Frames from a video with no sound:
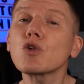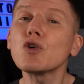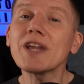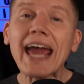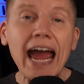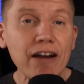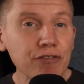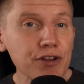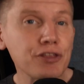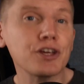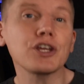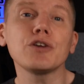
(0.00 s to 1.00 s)
learn
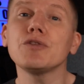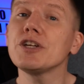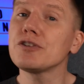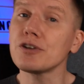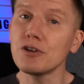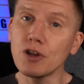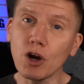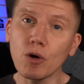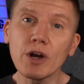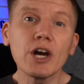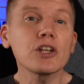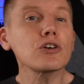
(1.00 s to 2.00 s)
everything you need to know